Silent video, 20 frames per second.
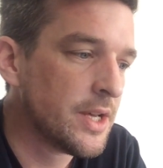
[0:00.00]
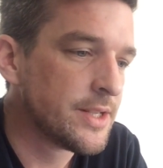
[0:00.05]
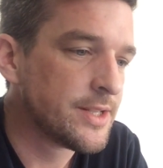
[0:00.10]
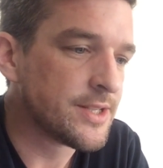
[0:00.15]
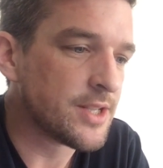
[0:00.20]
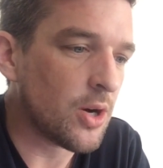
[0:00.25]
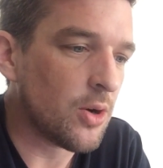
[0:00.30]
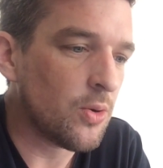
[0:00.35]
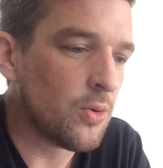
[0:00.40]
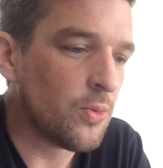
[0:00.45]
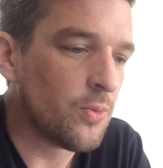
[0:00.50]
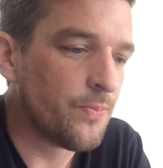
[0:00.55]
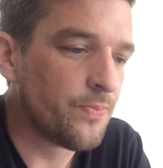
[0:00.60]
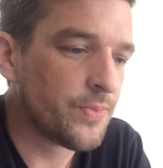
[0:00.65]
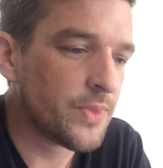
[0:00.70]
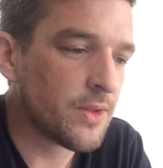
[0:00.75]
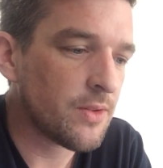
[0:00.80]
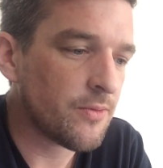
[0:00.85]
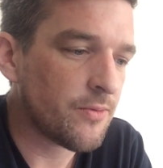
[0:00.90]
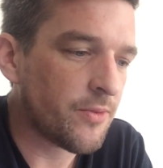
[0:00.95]
So
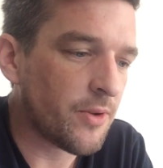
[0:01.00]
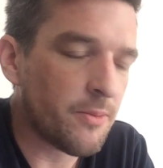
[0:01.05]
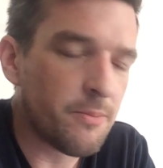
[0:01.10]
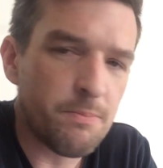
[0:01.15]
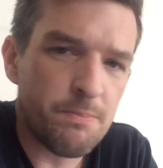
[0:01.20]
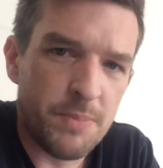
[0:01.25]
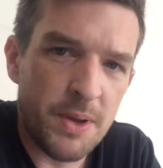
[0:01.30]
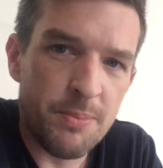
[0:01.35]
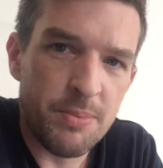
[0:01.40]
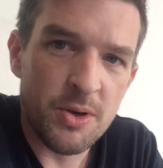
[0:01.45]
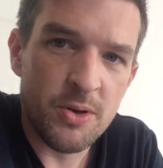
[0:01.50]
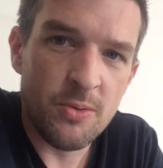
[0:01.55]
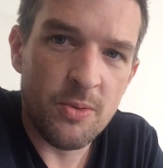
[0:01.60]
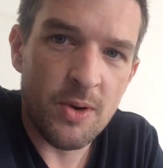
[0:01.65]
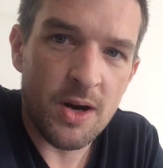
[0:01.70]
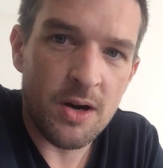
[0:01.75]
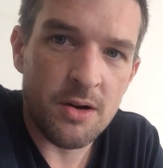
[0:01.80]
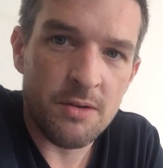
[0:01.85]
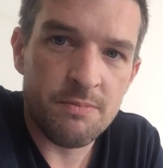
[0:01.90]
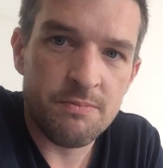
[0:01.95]
for people who
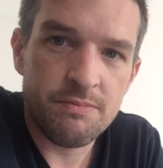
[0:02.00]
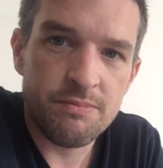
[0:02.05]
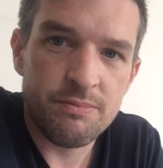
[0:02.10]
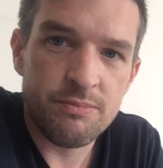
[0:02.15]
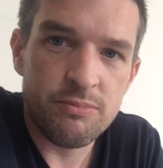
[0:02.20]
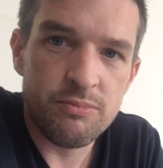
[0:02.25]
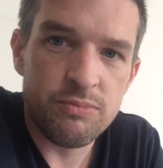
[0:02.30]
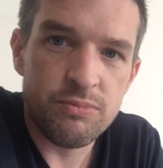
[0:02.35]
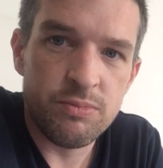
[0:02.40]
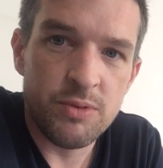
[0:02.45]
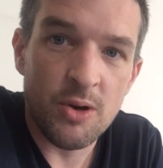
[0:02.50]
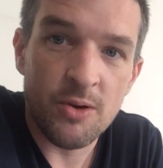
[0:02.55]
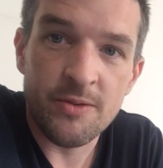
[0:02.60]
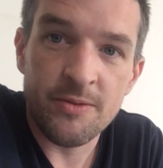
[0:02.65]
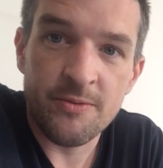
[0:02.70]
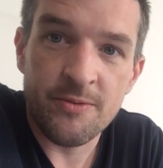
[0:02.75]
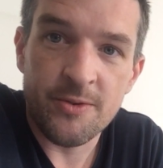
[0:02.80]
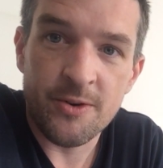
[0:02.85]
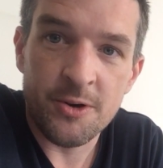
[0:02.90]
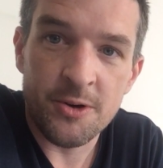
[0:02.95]
are
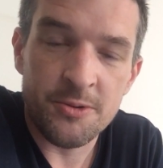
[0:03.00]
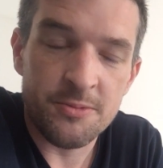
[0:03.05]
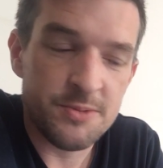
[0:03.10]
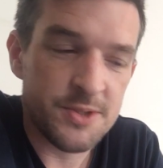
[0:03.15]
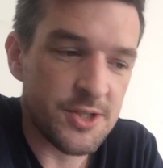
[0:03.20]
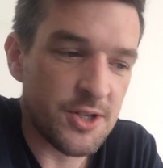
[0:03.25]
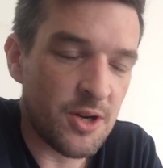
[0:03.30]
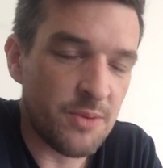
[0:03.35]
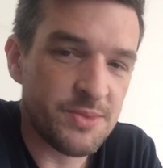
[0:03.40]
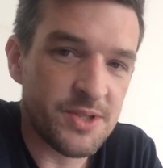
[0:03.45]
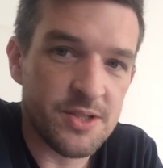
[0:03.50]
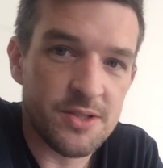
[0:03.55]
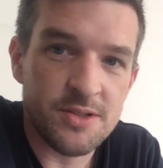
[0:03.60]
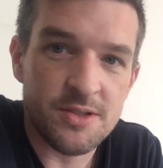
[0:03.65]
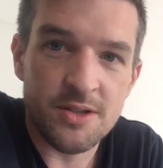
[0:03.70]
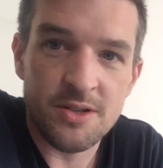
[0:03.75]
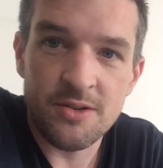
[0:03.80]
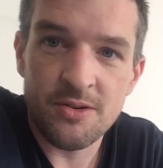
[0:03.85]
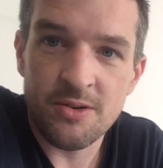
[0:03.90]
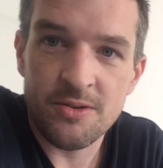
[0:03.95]
looking for synopsis
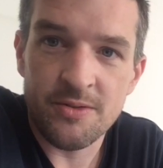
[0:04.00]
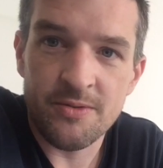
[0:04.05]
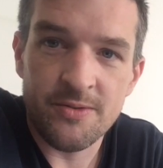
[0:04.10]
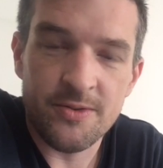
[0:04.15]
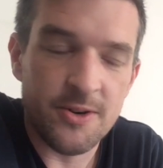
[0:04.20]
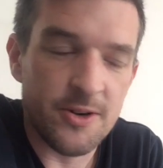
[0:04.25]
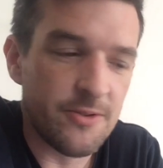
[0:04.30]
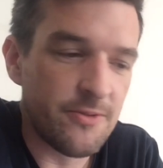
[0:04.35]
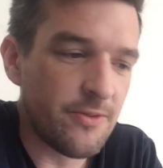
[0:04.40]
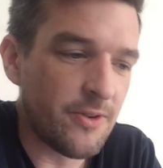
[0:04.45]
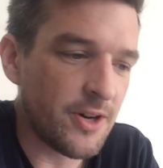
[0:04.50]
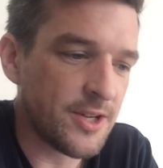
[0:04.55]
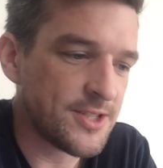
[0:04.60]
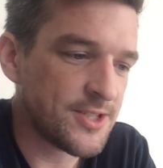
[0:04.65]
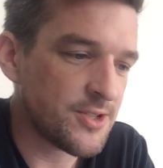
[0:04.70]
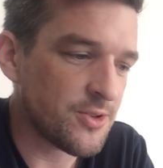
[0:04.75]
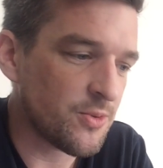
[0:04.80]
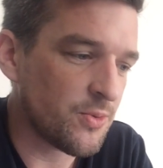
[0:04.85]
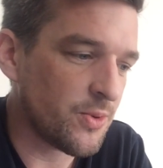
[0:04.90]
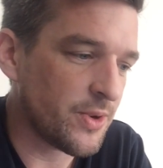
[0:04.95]
and looking for
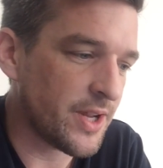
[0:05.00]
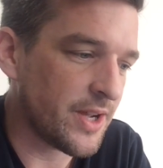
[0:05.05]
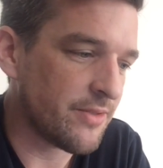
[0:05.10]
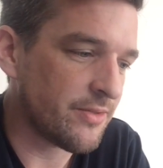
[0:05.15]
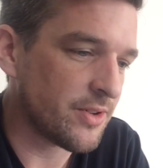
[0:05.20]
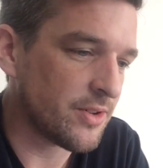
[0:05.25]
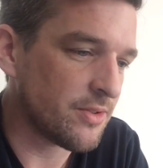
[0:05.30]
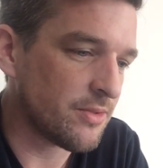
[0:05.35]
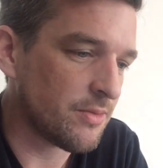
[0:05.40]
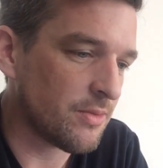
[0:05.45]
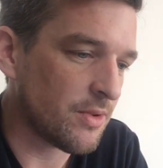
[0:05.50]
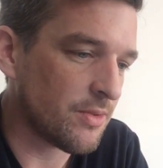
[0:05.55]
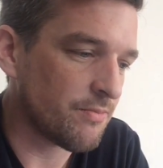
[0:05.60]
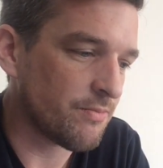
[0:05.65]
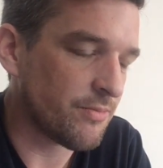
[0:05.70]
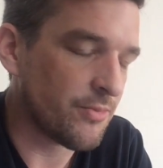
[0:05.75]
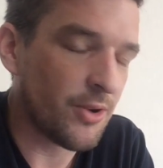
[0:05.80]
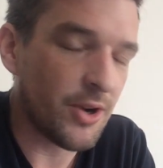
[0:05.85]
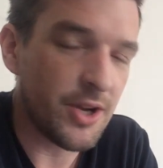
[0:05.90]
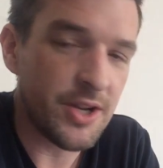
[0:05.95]
advice or whatever, or
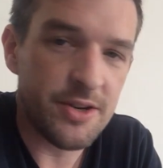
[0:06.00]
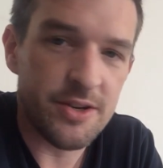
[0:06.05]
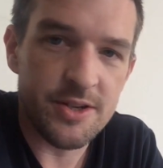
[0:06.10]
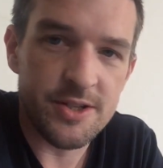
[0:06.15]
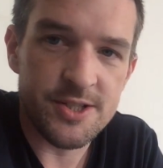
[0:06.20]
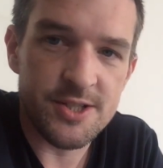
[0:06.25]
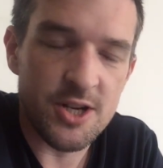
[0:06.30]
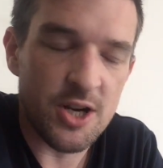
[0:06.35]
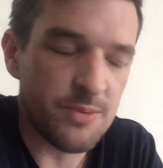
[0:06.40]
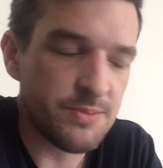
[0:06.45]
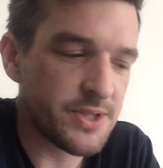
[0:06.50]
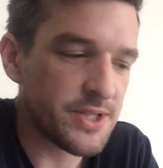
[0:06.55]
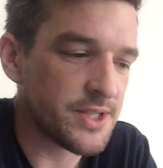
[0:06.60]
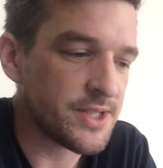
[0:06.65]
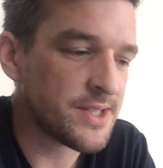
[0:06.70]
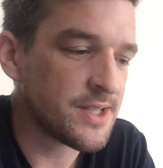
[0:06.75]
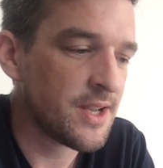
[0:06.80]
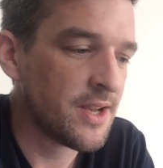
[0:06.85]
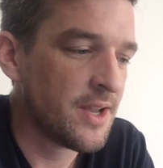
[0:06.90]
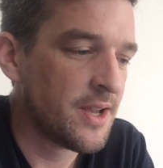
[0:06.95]
writing a
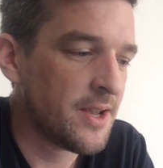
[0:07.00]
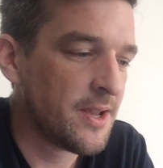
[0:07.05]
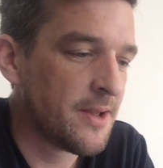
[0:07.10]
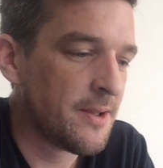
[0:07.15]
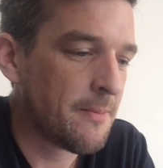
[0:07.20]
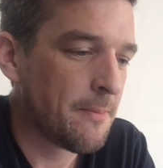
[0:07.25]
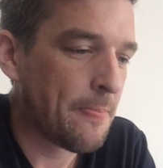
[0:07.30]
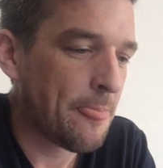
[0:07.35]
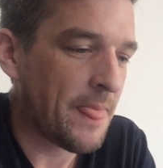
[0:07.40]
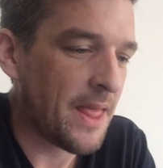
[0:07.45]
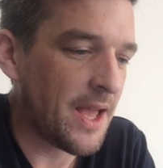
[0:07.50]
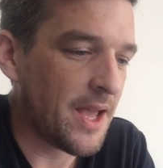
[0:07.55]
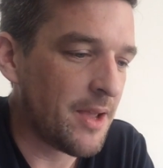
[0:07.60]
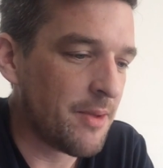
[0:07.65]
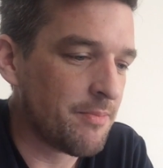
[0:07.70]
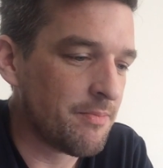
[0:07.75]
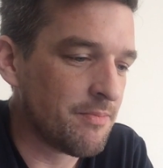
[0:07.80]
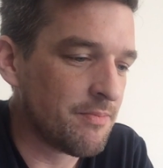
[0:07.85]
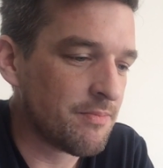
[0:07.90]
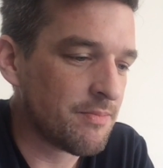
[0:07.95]
synopsis,
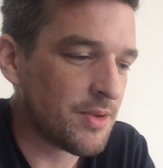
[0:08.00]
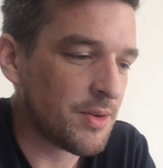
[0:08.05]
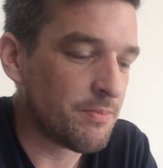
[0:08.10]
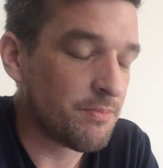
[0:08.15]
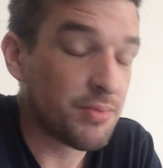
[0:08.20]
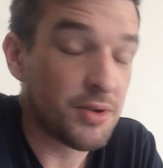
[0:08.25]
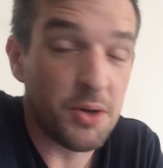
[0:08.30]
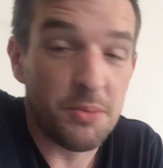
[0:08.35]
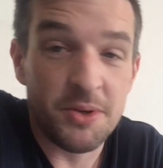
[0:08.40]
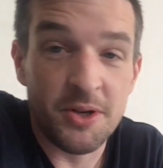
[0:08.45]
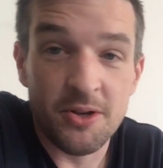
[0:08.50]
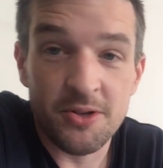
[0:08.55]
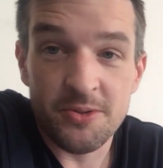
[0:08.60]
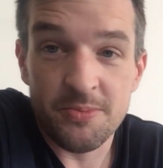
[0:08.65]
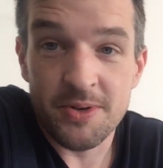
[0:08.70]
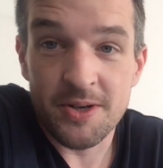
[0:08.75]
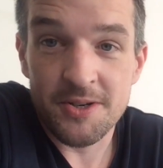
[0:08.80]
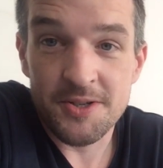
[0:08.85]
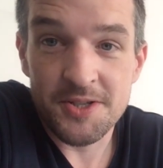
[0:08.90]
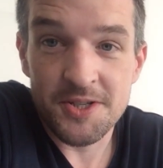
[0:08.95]
I'm probably not the
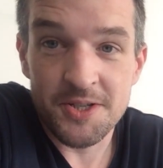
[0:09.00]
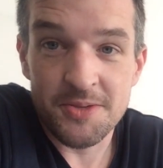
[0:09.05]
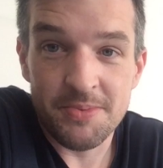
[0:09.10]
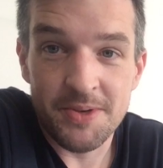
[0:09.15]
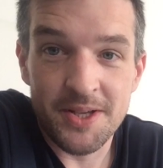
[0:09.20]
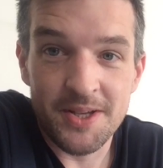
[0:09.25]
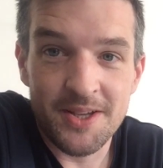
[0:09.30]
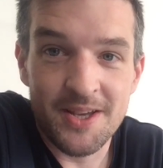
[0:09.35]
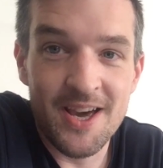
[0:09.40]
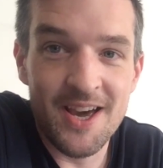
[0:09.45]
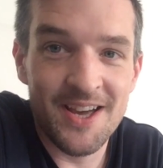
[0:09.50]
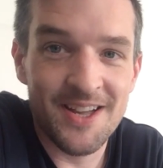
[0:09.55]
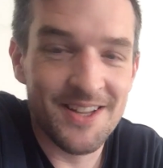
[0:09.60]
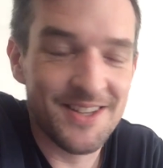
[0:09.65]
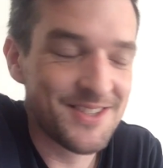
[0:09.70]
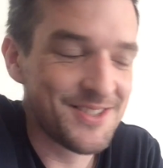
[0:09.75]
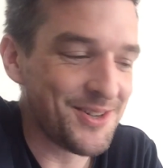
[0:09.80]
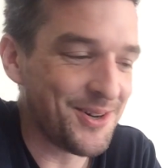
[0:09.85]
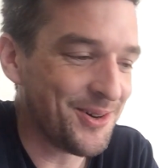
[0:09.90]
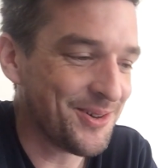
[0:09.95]
person to be
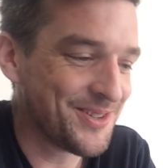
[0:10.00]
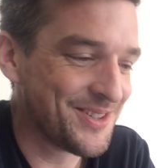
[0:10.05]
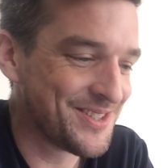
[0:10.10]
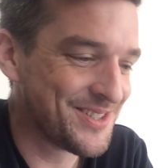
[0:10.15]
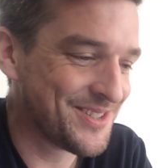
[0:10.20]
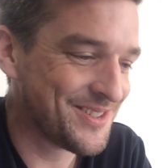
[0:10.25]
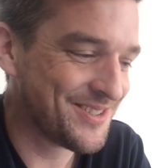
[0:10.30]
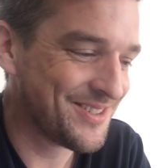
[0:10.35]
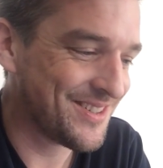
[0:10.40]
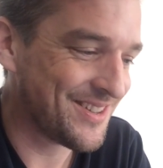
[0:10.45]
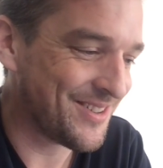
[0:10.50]
talking to.